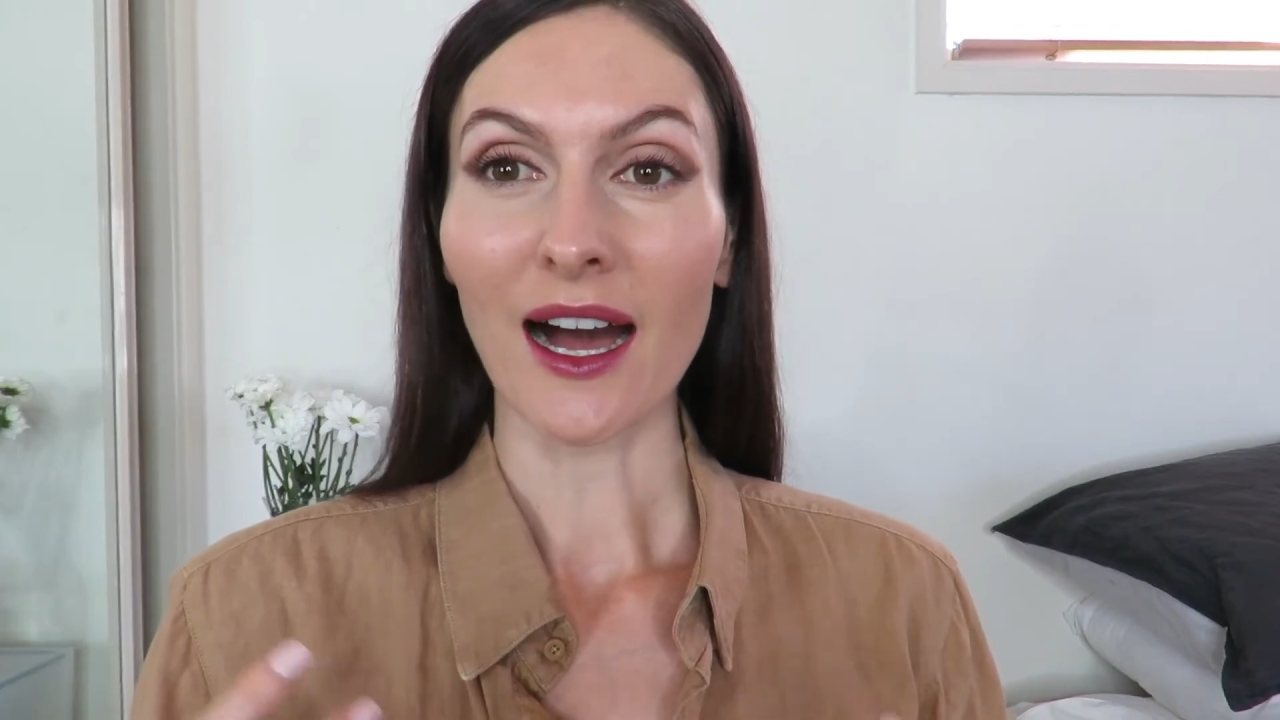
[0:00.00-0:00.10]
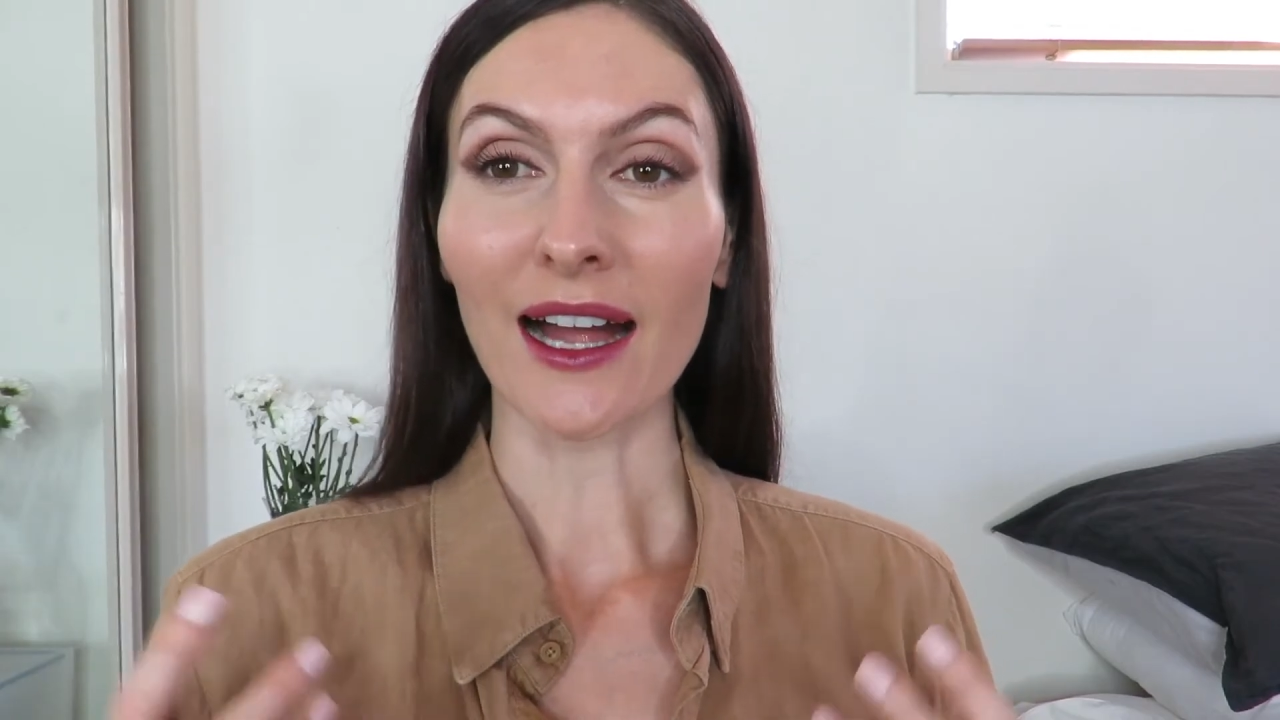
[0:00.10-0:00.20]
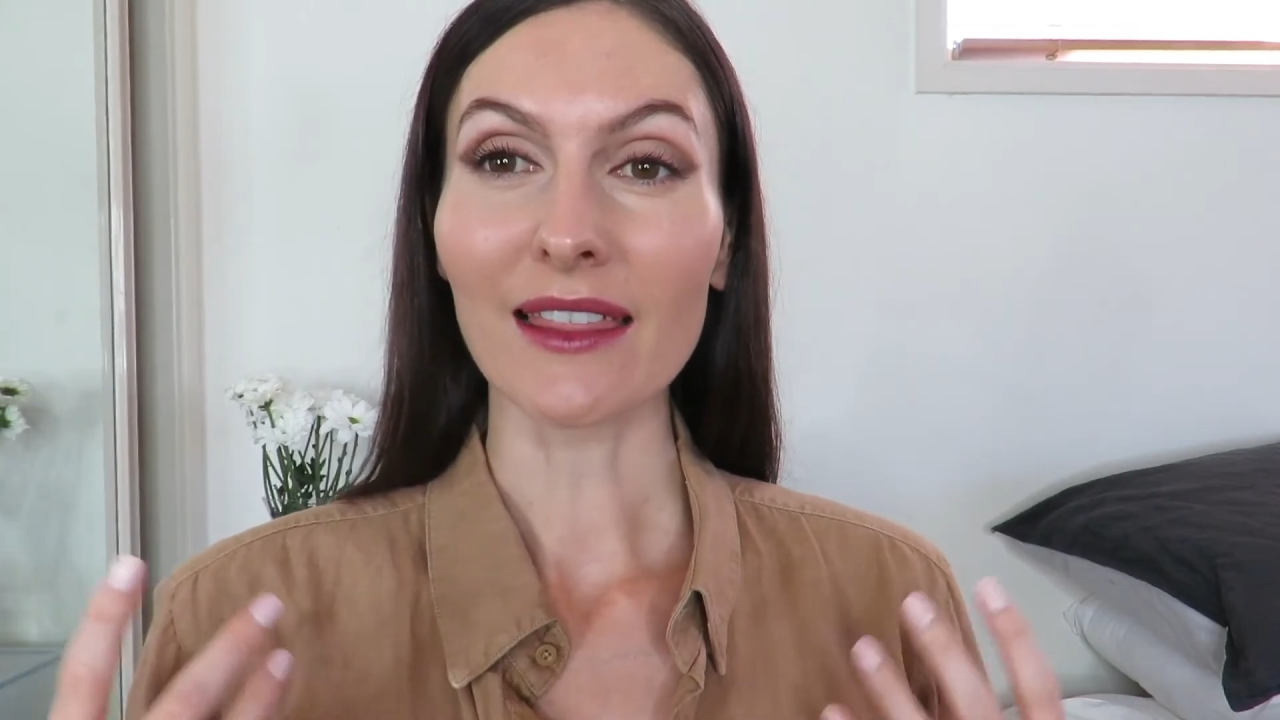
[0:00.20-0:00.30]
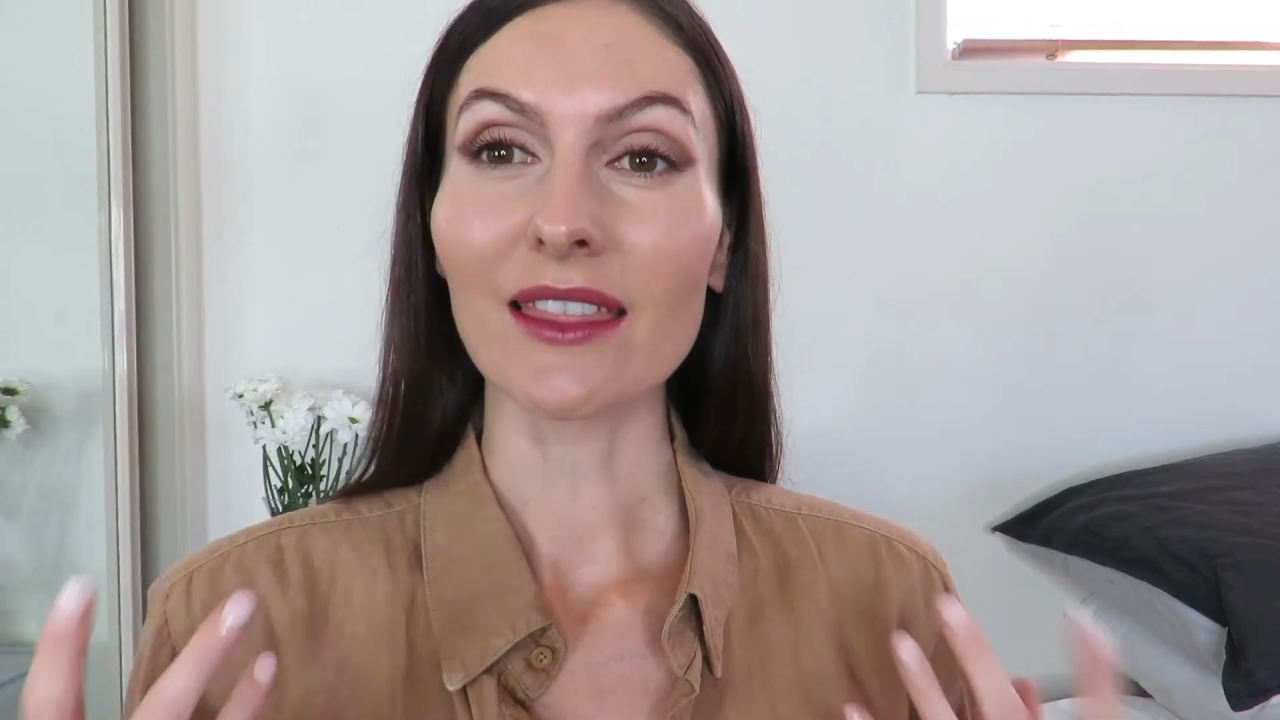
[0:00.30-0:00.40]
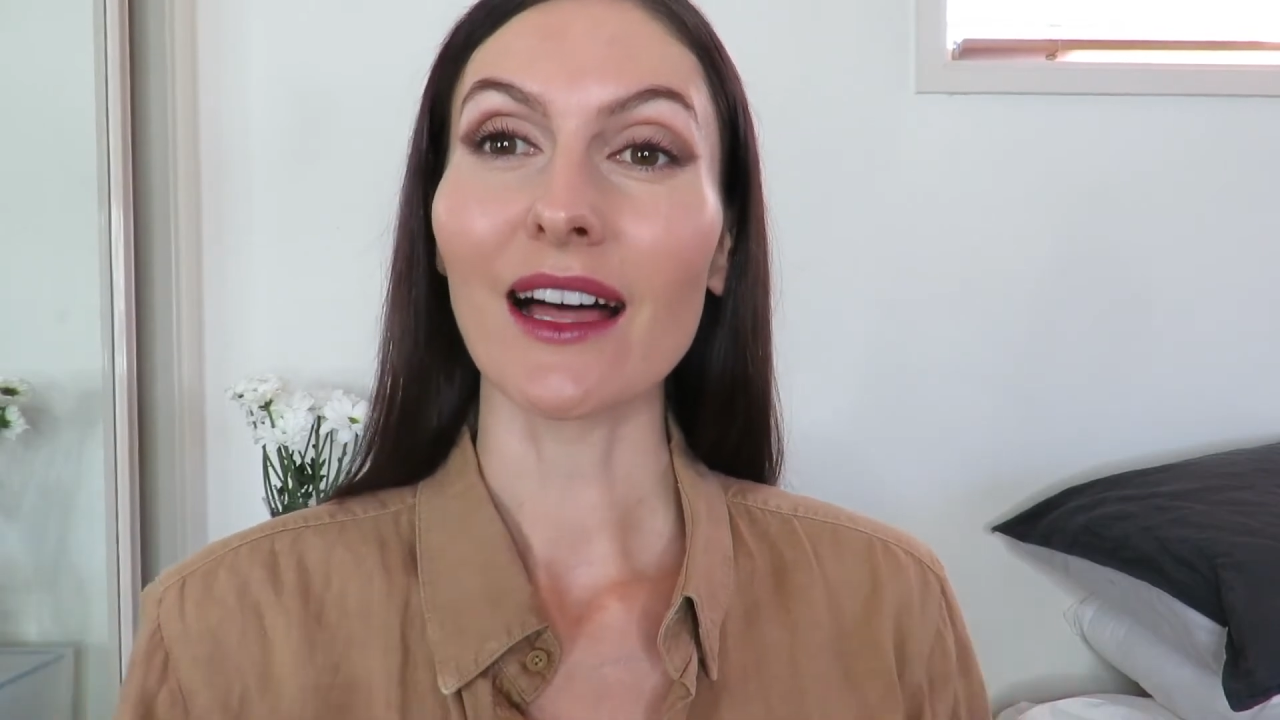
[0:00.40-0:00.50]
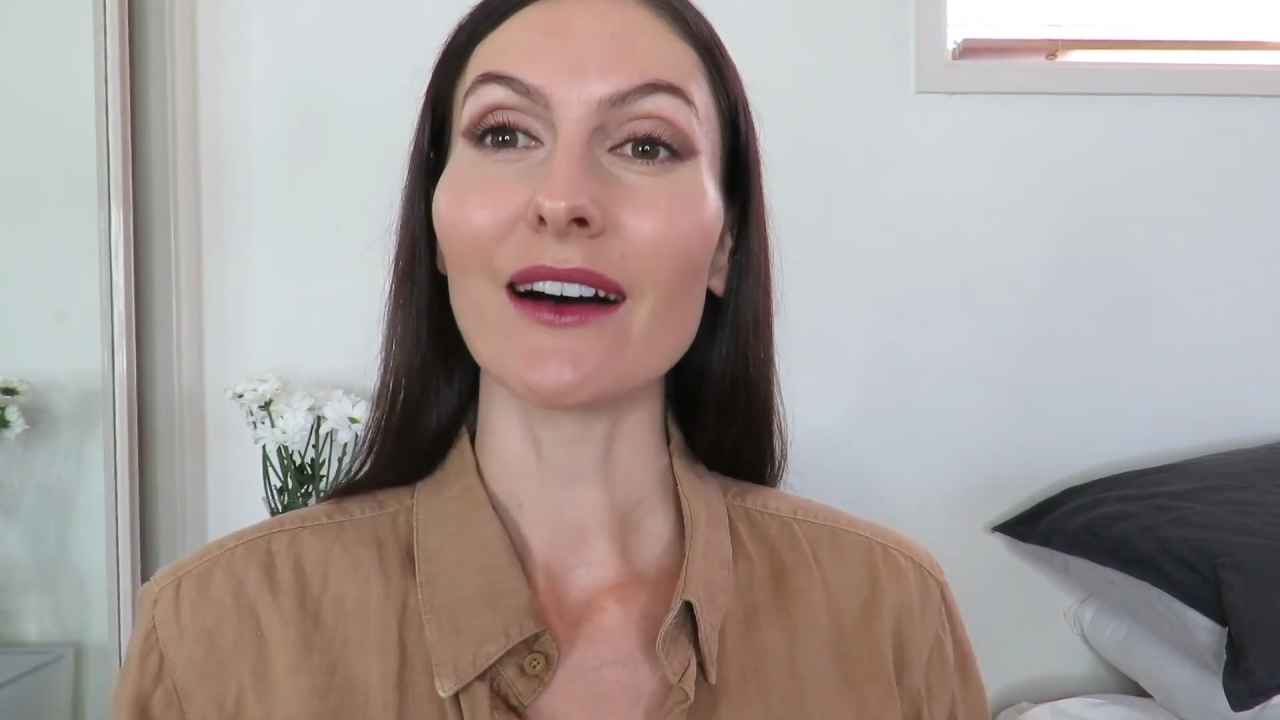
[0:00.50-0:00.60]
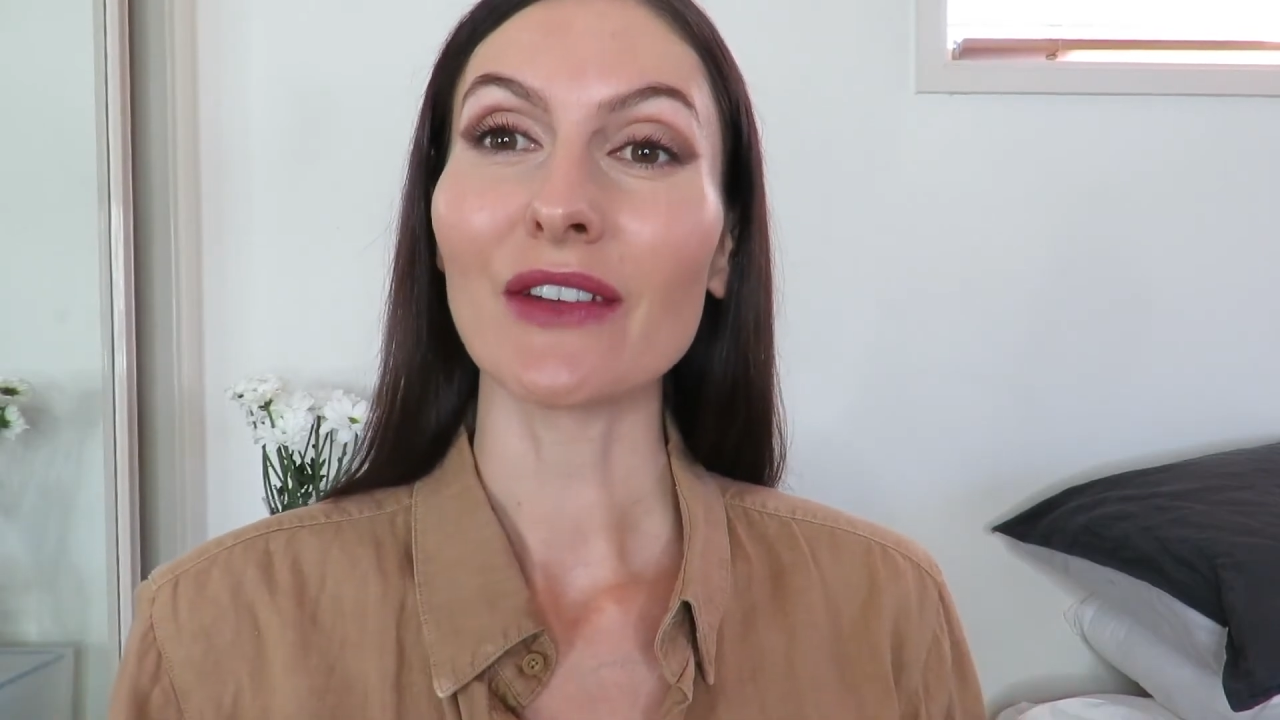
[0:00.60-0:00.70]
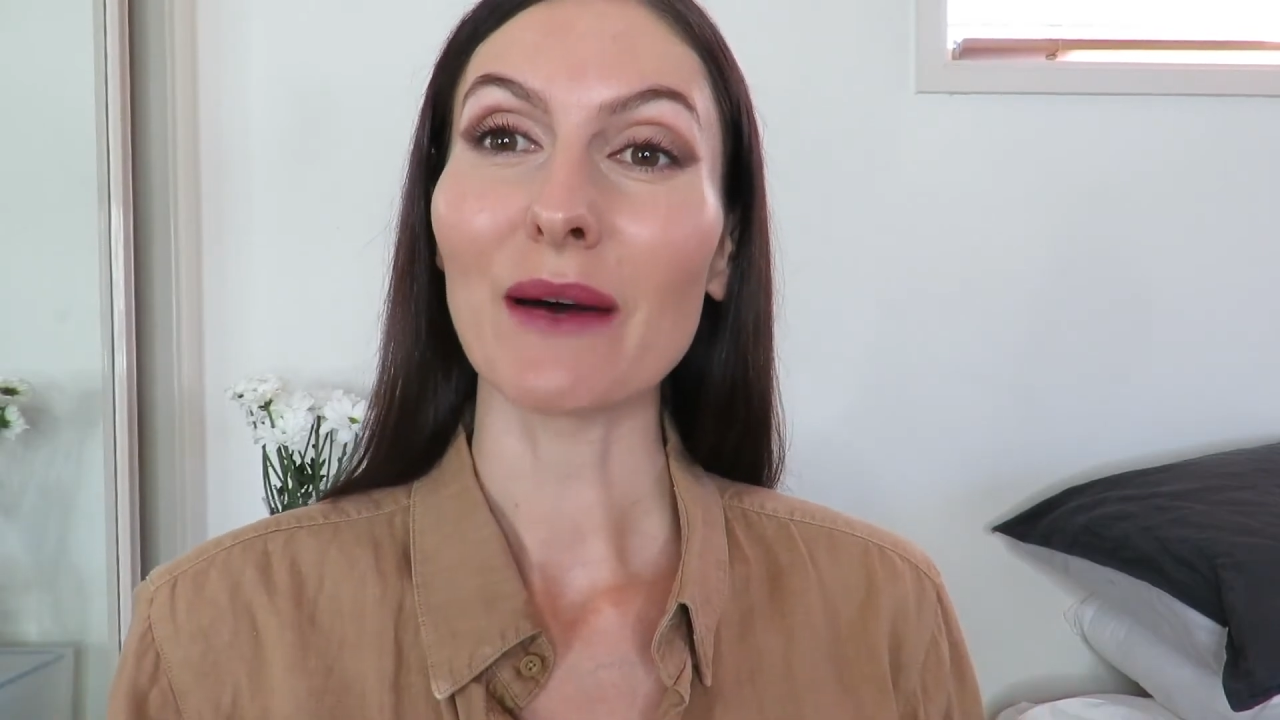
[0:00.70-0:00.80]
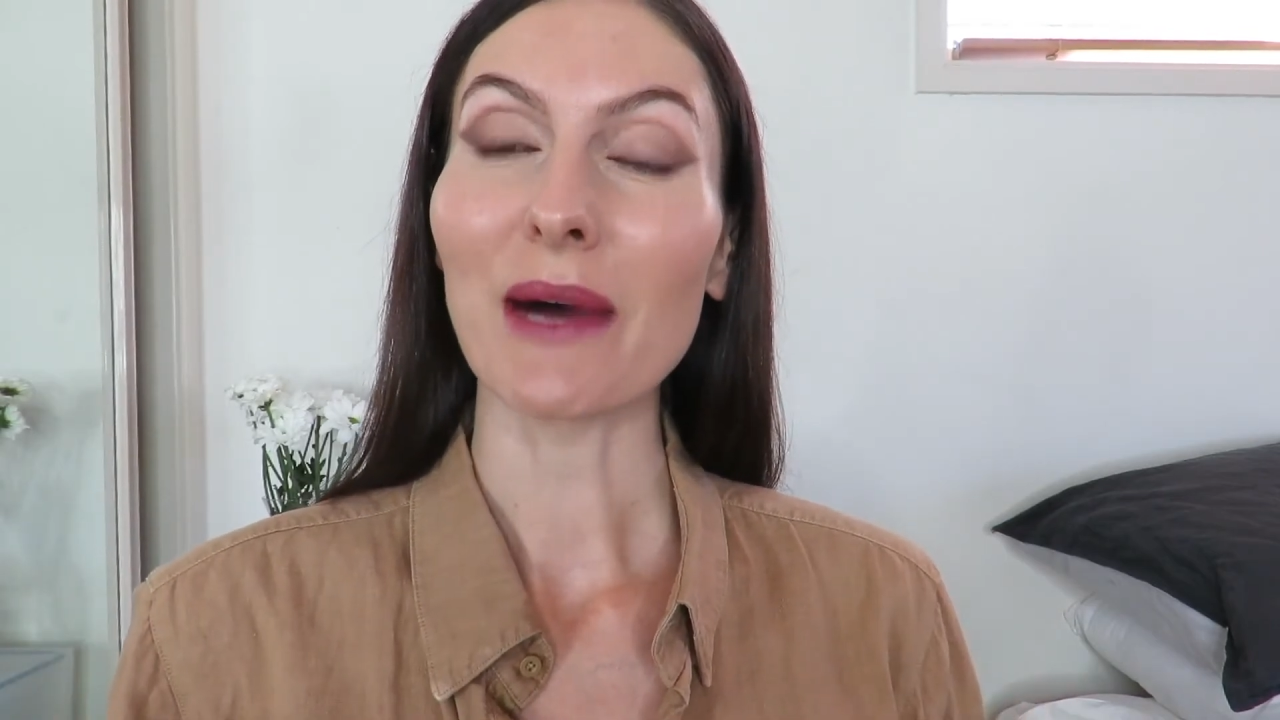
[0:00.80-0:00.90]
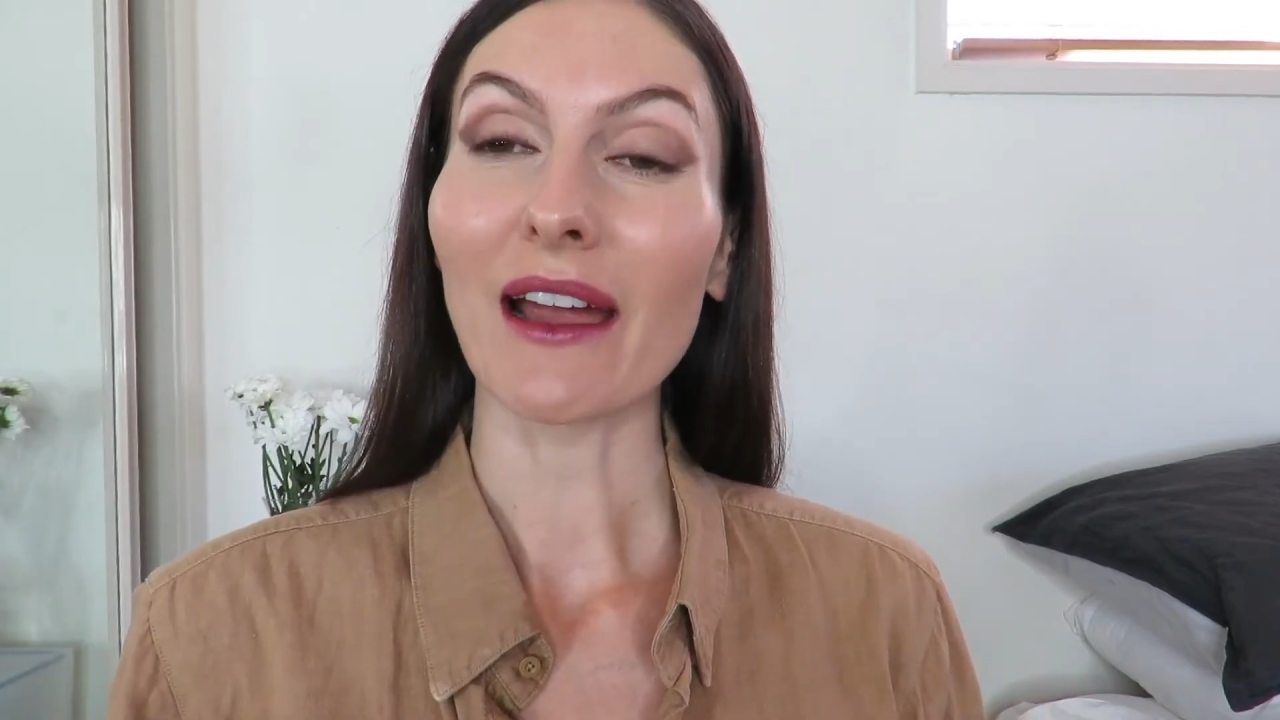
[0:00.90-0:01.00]
I love
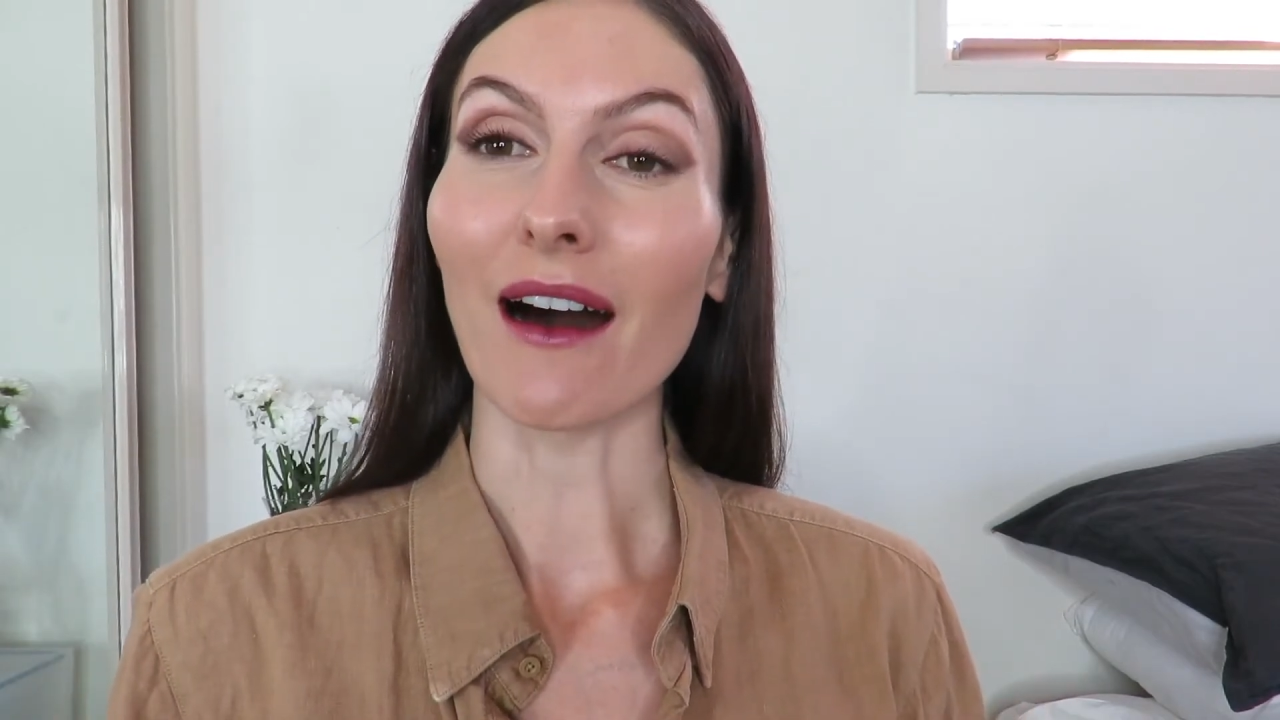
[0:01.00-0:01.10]
how my